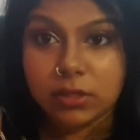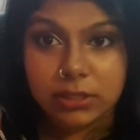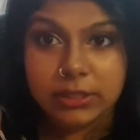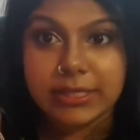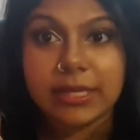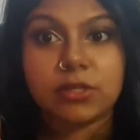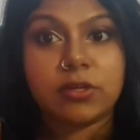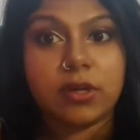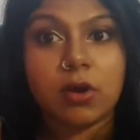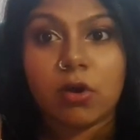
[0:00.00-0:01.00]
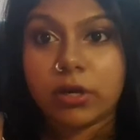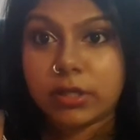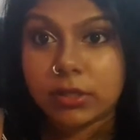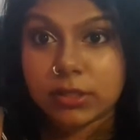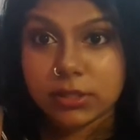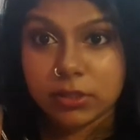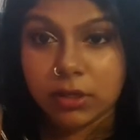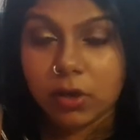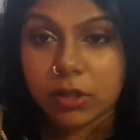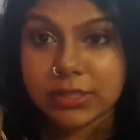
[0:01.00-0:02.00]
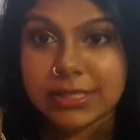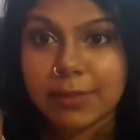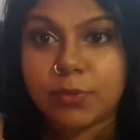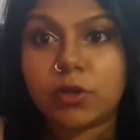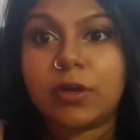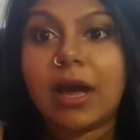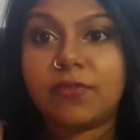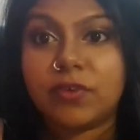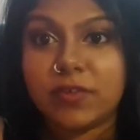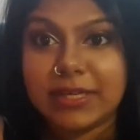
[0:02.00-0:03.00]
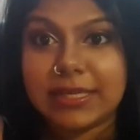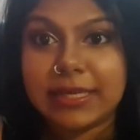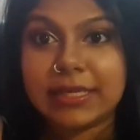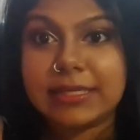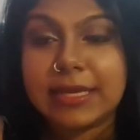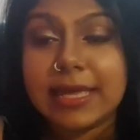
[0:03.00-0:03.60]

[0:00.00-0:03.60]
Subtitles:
content or record a certain concept, or after reading it,